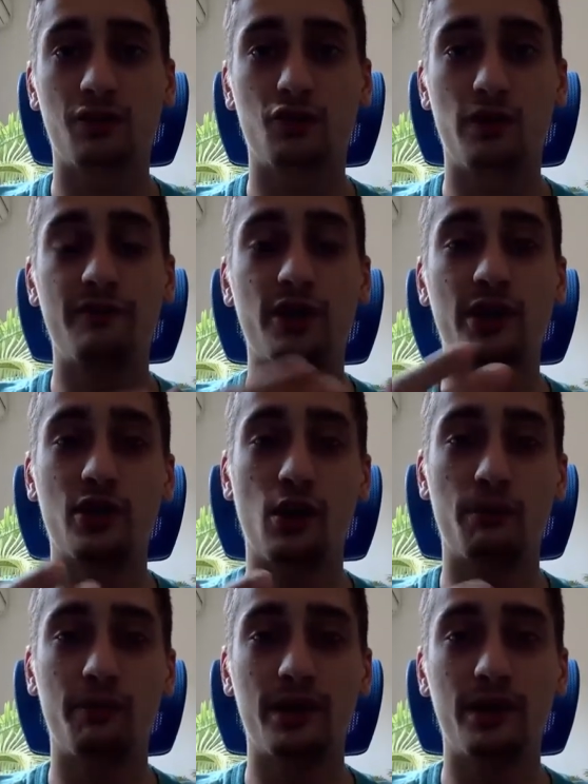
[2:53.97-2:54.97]
to every
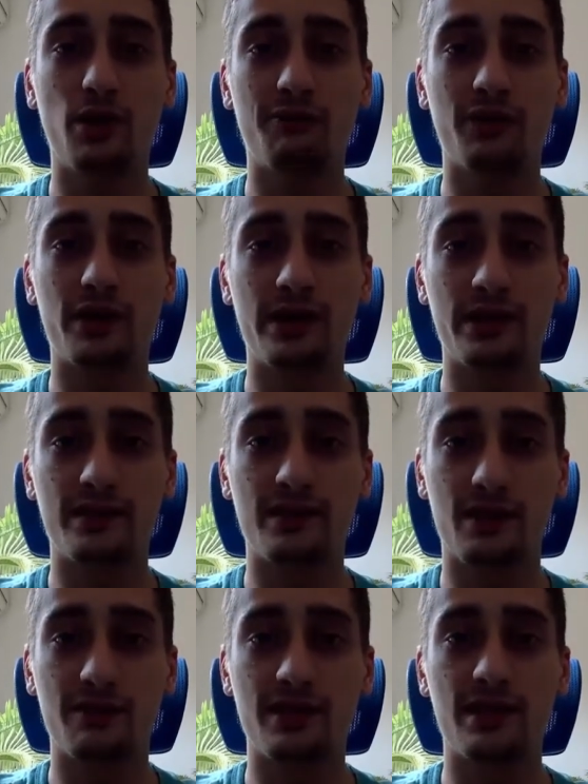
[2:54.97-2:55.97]
company offering
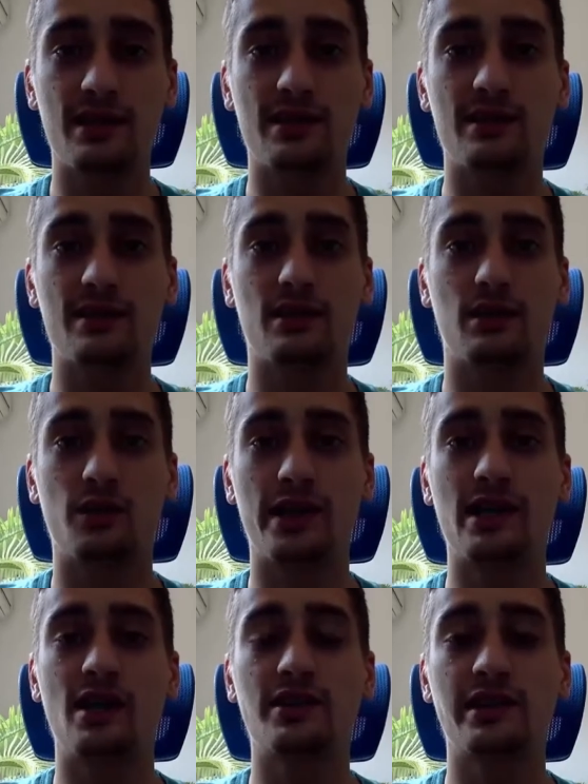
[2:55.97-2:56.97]
services uh,
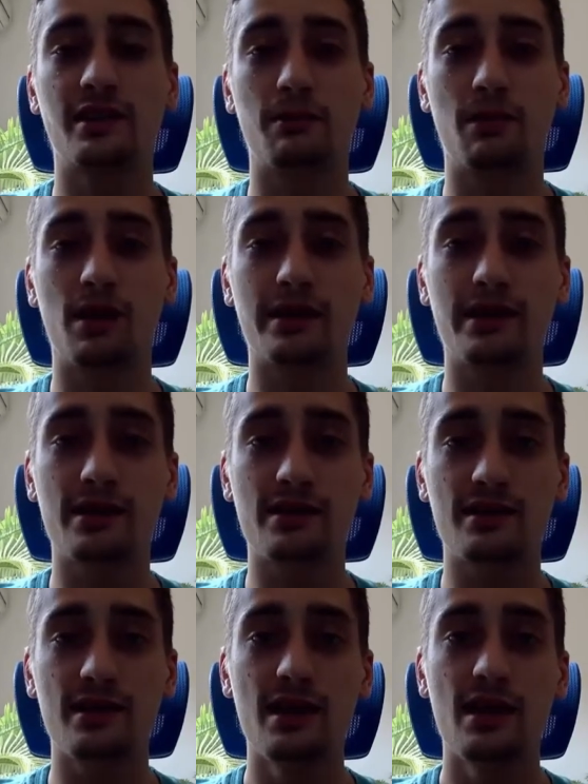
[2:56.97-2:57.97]
regarding the
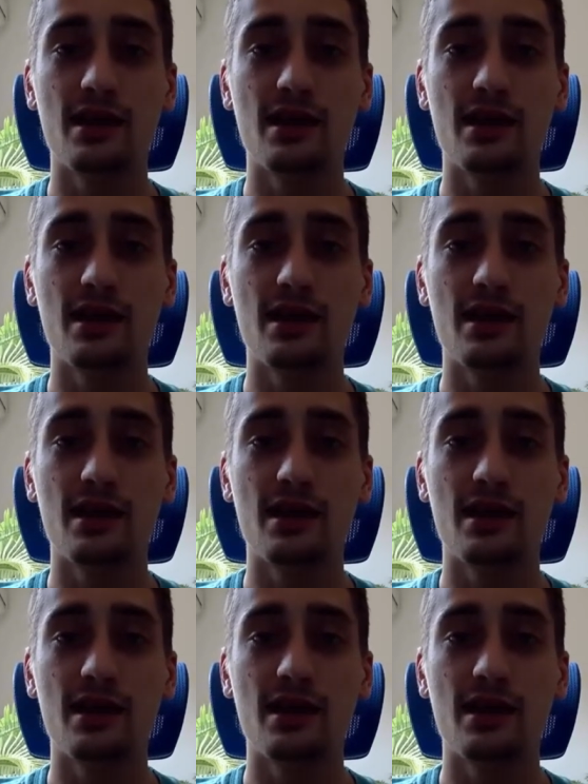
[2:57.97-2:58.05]
markets.